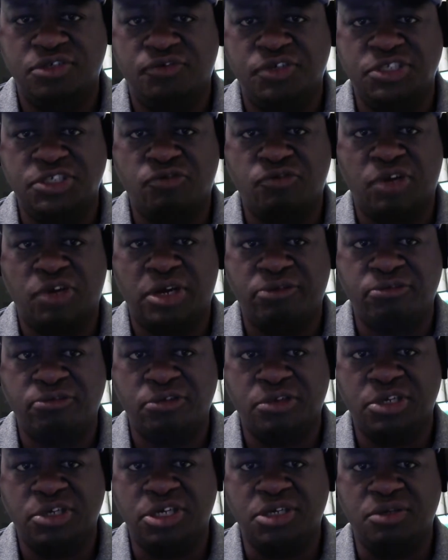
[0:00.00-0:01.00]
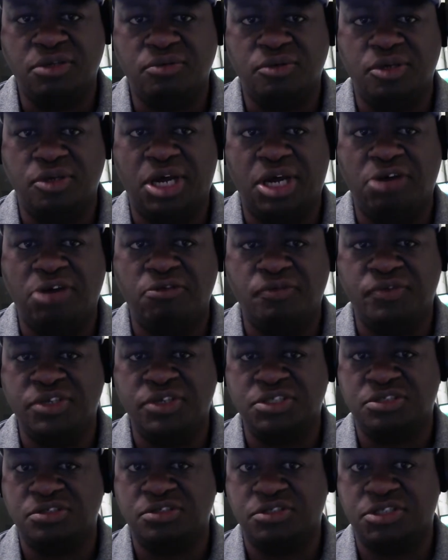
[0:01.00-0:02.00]
rivalry game, and I would
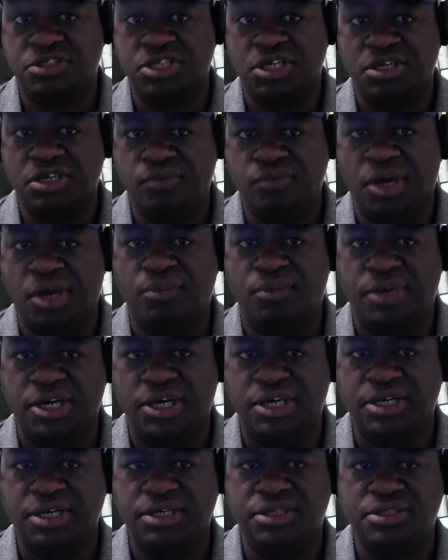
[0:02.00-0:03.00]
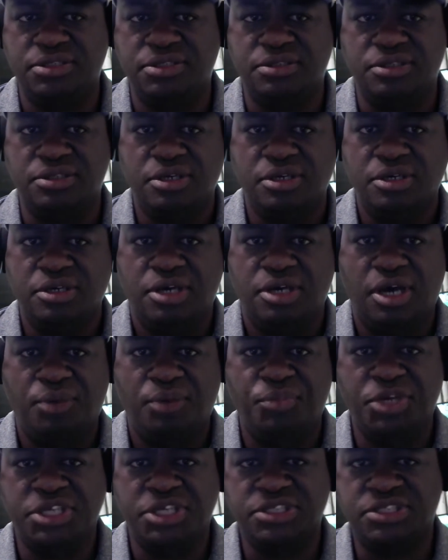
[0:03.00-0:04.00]
venture to say, in my mind, our
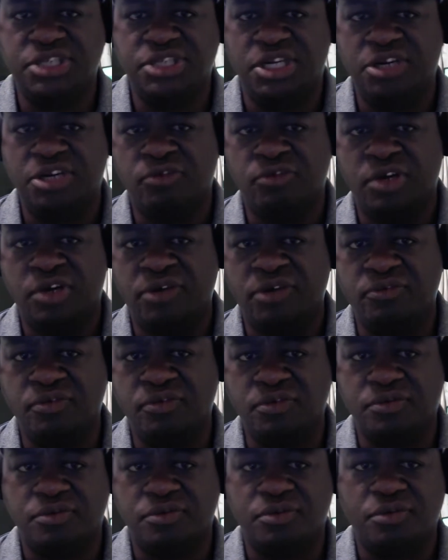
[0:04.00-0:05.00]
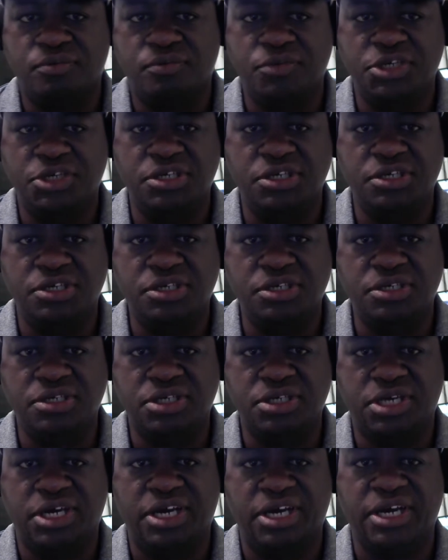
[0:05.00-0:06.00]
biggest damn rival.
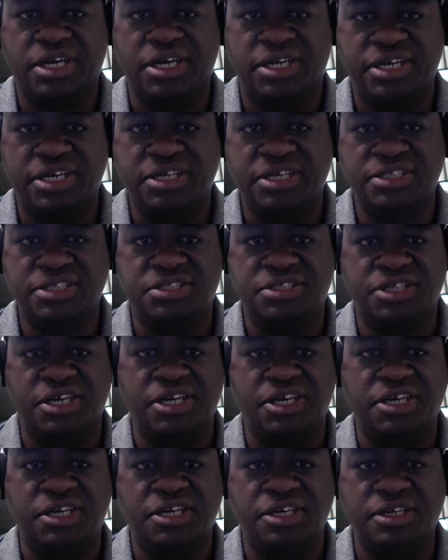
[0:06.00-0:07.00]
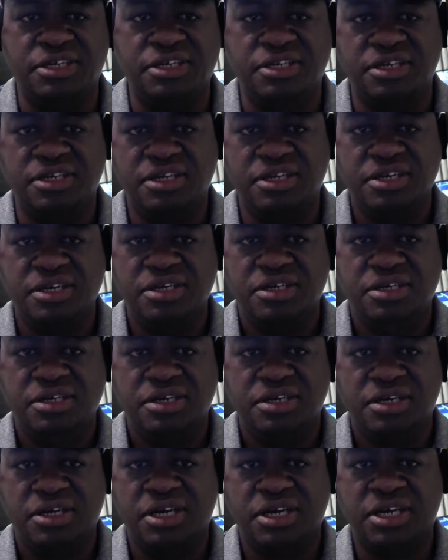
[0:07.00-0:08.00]
Me, I can't stand
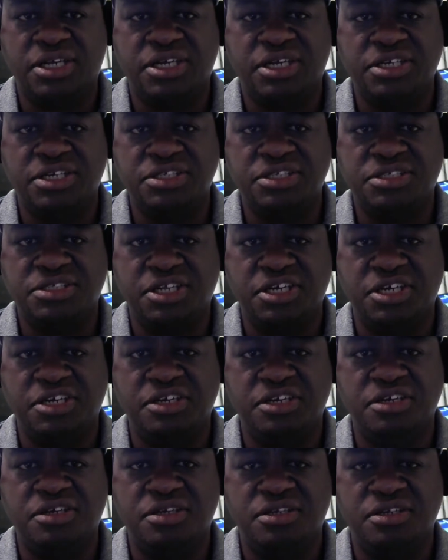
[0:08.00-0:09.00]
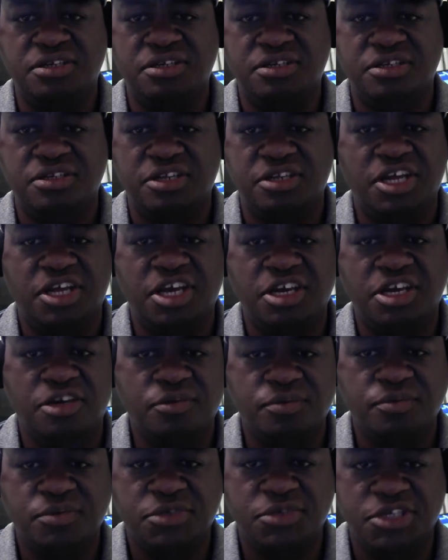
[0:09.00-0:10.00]
the
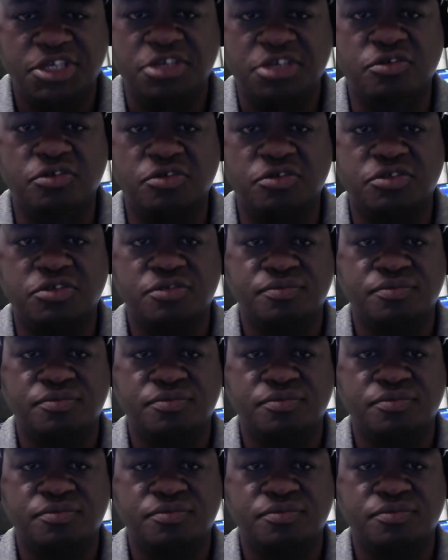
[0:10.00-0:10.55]
damn Eagles.